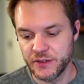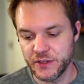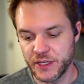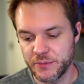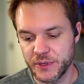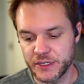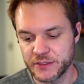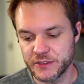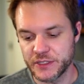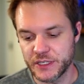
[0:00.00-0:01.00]
the
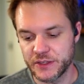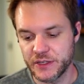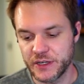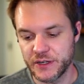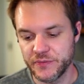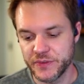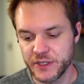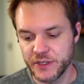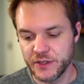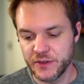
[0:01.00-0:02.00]
apex is like there,
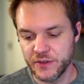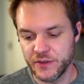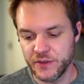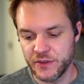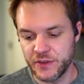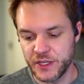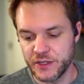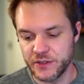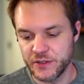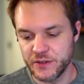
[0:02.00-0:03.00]

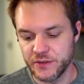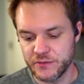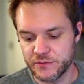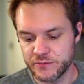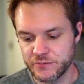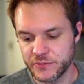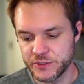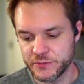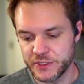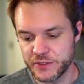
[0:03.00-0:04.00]
then
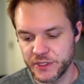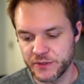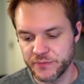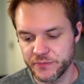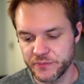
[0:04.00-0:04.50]
it's right there.